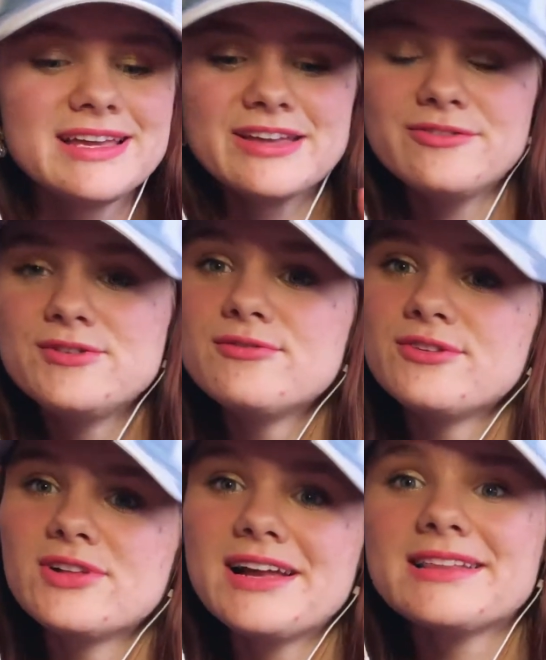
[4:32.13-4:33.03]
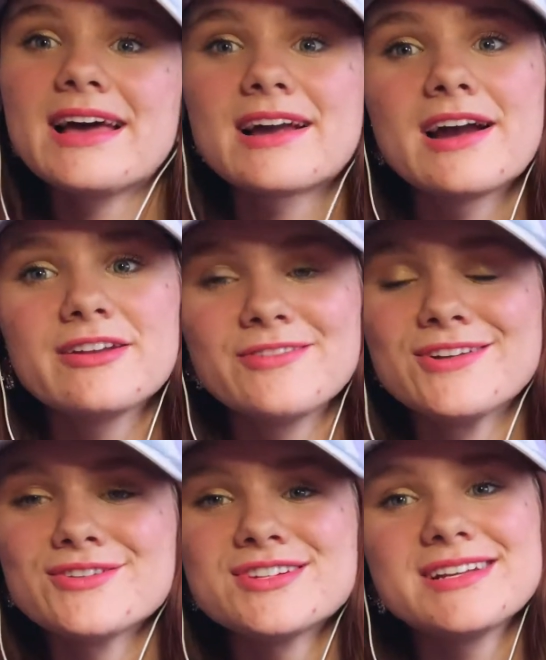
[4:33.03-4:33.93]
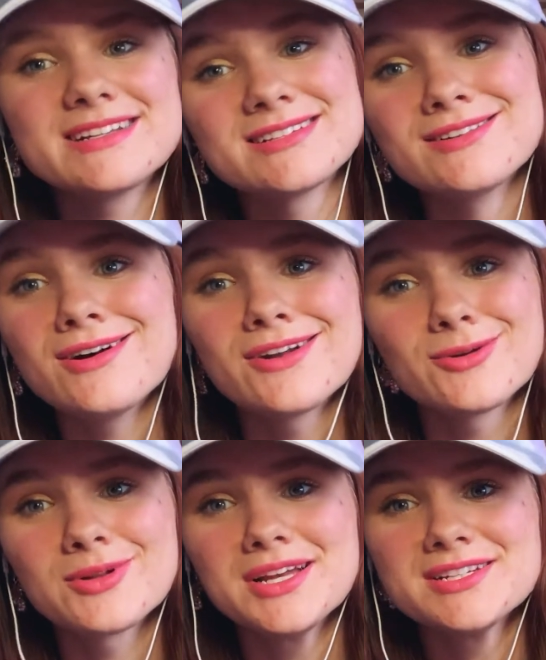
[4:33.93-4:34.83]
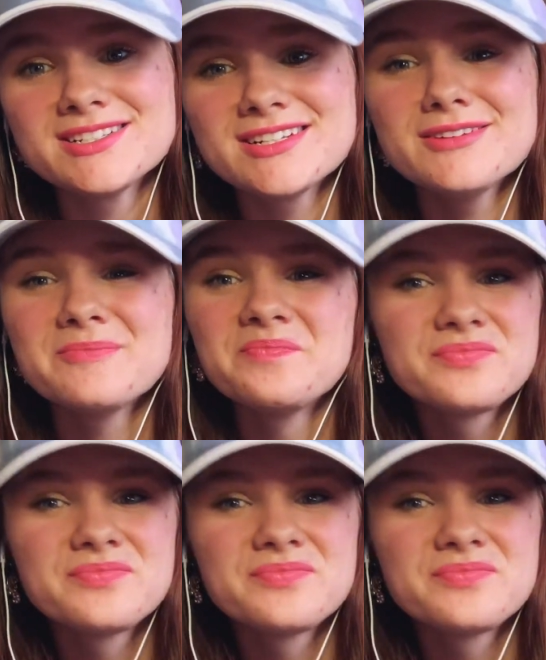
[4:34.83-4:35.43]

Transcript: if you feel like that kind of energy is not in a relationship,